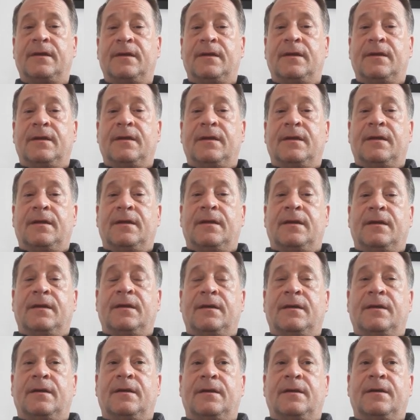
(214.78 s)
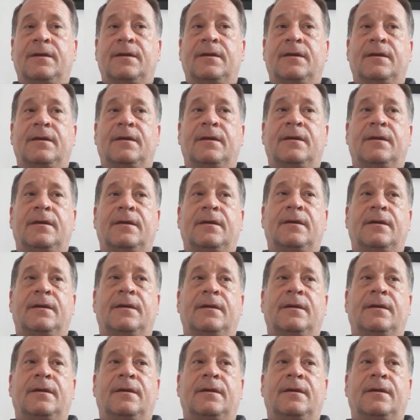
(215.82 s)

Nothing is said.